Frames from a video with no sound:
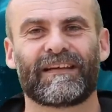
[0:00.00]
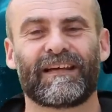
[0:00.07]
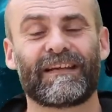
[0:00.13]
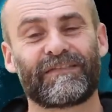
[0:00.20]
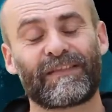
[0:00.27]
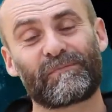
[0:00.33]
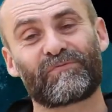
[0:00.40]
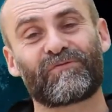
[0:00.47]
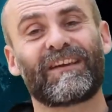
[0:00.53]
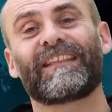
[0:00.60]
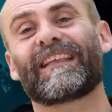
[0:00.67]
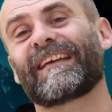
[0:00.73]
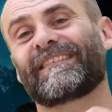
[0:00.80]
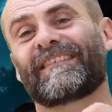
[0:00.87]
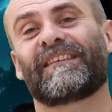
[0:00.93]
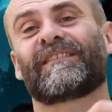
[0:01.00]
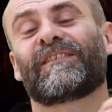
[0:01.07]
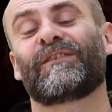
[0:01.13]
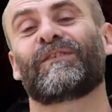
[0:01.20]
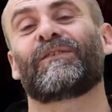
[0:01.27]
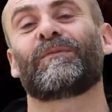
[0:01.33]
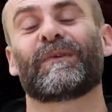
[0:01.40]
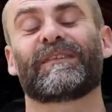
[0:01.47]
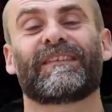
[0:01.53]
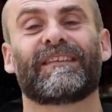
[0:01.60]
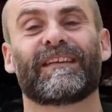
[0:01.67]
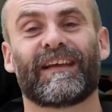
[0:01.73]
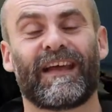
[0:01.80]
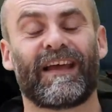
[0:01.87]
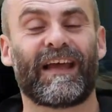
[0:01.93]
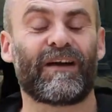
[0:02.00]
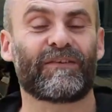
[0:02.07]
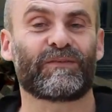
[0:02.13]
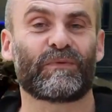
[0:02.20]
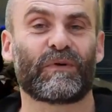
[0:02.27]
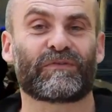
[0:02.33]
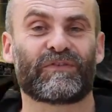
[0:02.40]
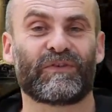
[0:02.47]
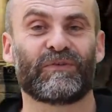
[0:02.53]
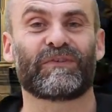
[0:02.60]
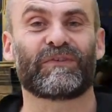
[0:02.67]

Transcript: And if they bring that sense of humour to the Outer Worlds 2